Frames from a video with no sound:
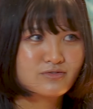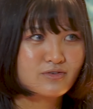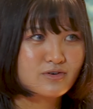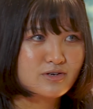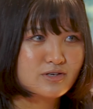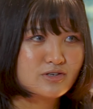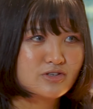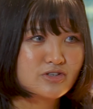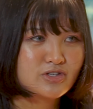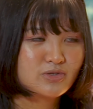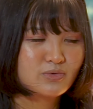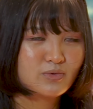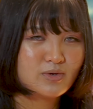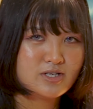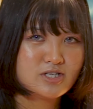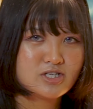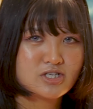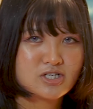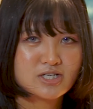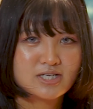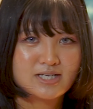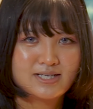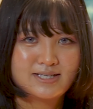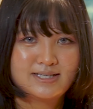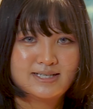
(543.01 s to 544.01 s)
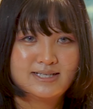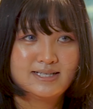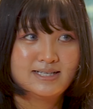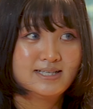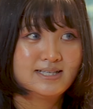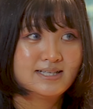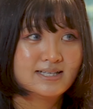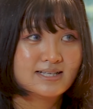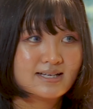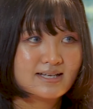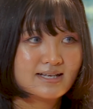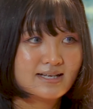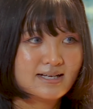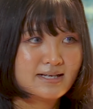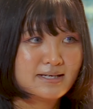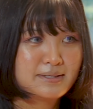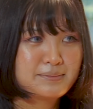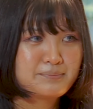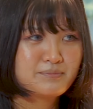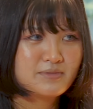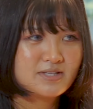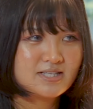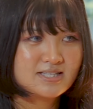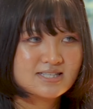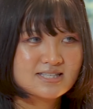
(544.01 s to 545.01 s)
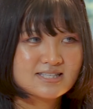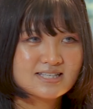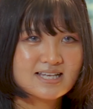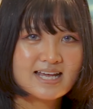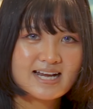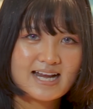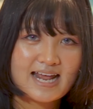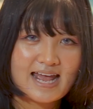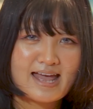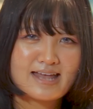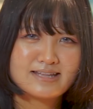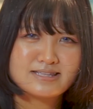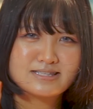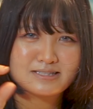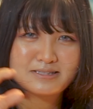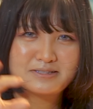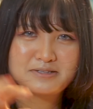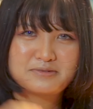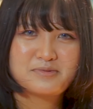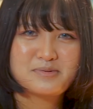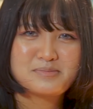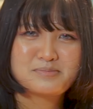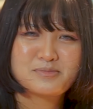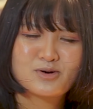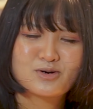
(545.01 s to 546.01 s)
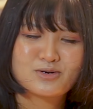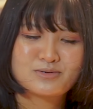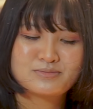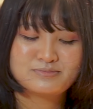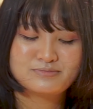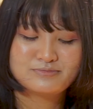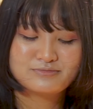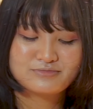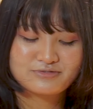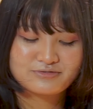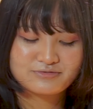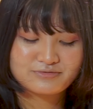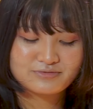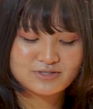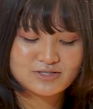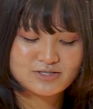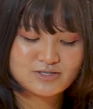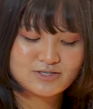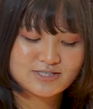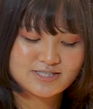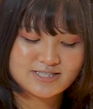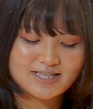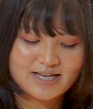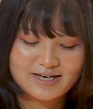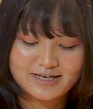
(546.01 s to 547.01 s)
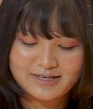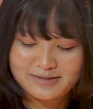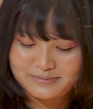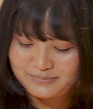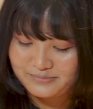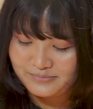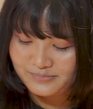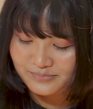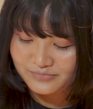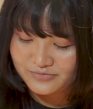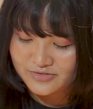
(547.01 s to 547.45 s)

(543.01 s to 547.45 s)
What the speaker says: for your Switch. It just kind of adds a little bit more oomph to your setup.